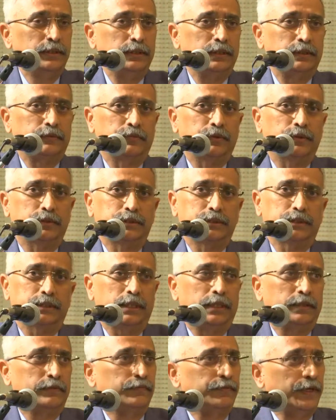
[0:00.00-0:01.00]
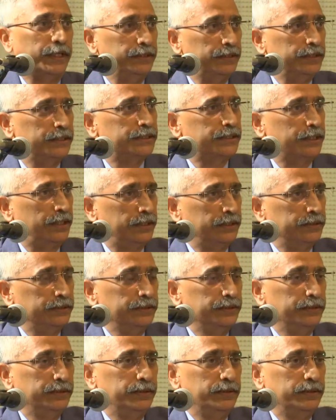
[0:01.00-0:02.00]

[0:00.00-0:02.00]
it was our finest hour.